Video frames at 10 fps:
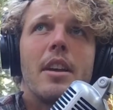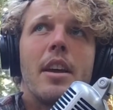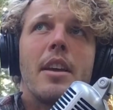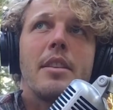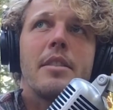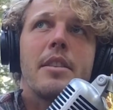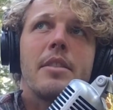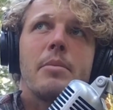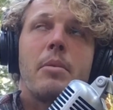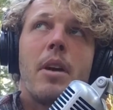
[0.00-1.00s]
I guess
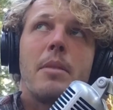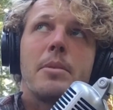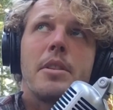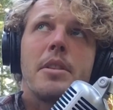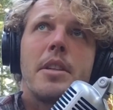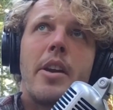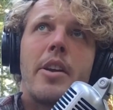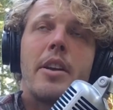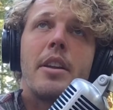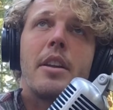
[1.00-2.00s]
it's perhaps just
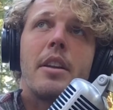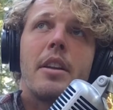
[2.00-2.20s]
sharing